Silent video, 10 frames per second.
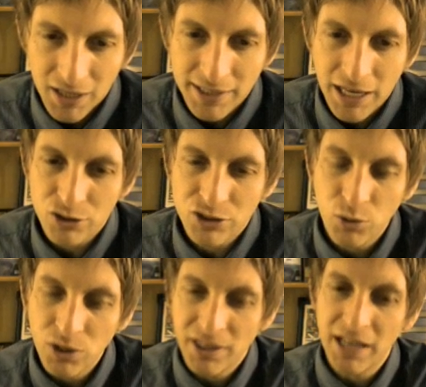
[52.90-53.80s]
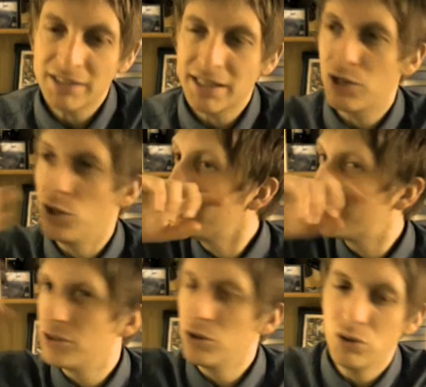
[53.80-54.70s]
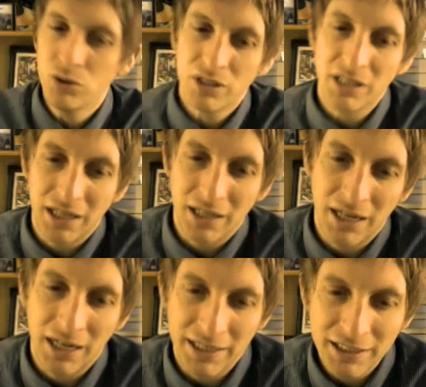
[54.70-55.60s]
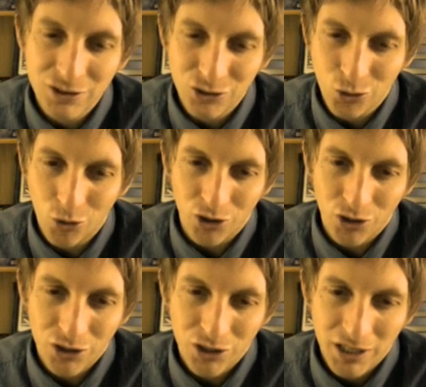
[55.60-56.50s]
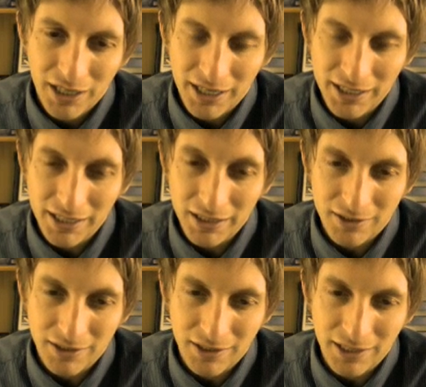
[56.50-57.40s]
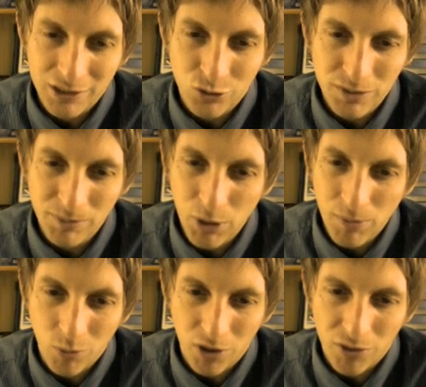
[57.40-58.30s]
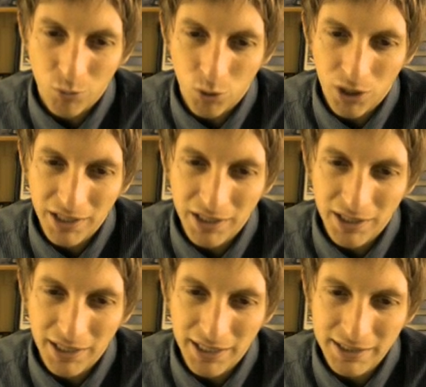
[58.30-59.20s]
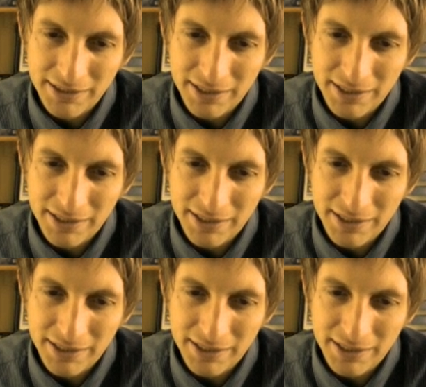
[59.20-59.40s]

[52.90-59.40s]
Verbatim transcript: Now there's three things that you need to do uh, in this tutorial, it, eh, like to experiment with. One is the